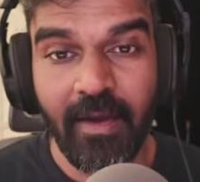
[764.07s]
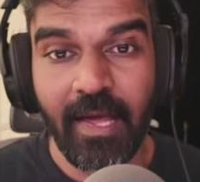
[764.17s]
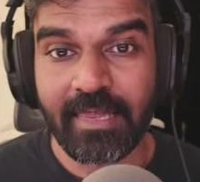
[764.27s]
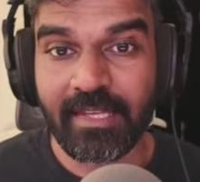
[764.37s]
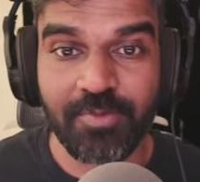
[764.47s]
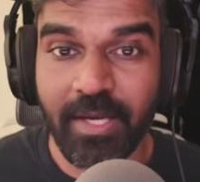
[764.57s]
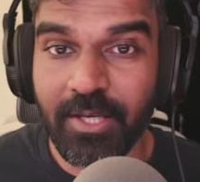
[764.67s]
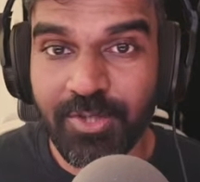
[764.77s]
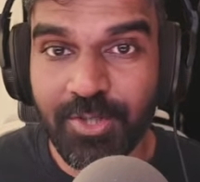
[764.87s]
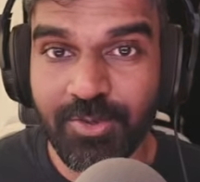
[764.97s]
That's why
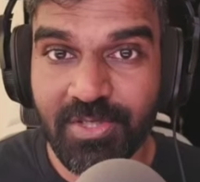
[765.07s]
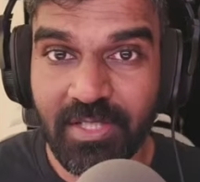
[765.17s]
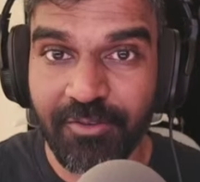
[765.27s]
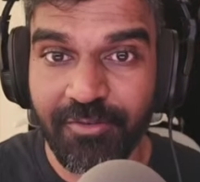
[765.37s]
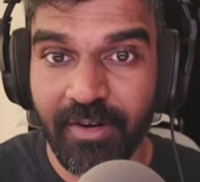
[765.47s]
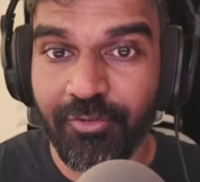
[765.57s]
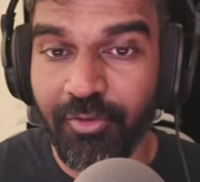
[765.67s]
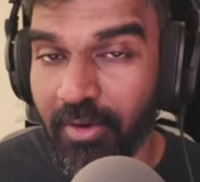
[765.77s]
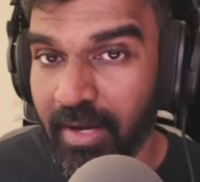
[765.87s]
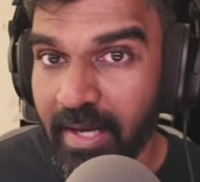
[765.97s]
you choose different
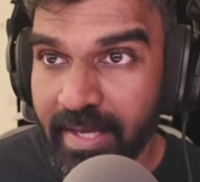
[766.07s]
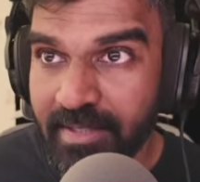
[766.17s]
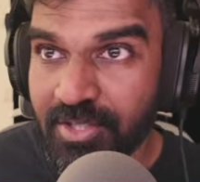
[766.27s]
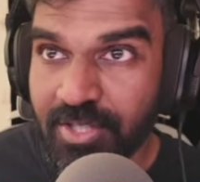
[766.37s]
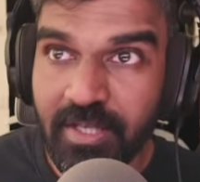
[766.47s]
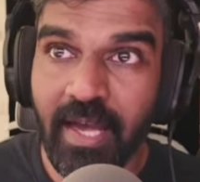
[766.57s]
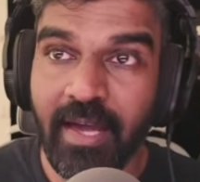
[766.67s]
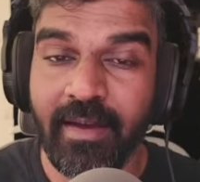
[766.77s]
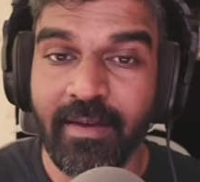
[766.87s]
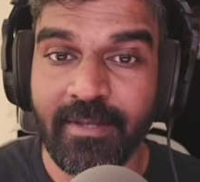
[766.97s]
focal lengths,
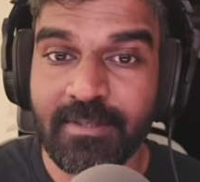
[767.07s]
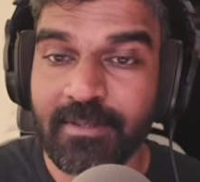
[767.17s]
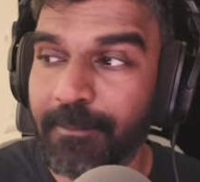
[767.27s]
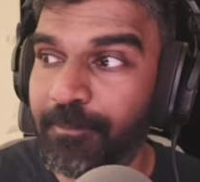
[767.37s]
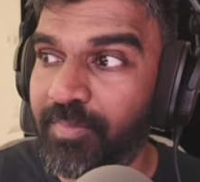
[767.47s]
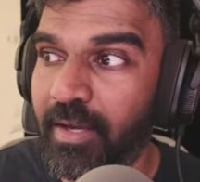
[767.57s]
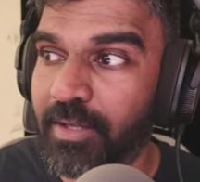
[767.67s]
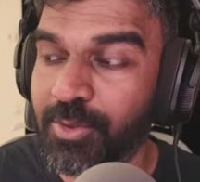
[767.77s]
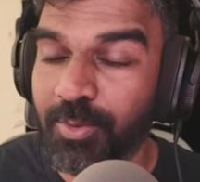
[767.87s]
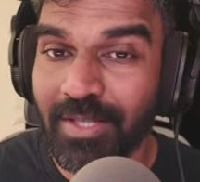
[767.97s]
and
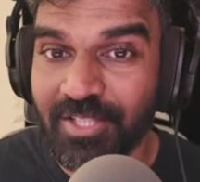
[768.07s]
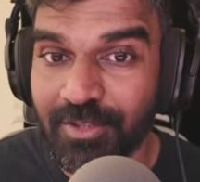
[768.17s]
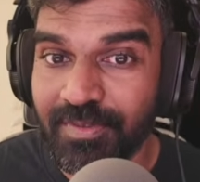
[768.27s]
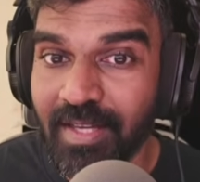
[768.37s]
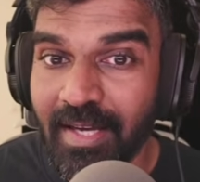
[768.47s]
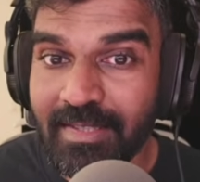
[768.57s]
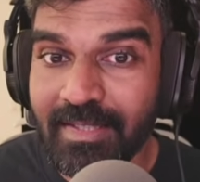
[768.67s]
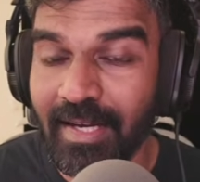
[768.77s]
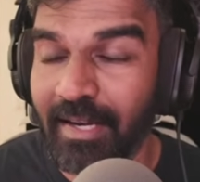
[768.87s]
to achieve that,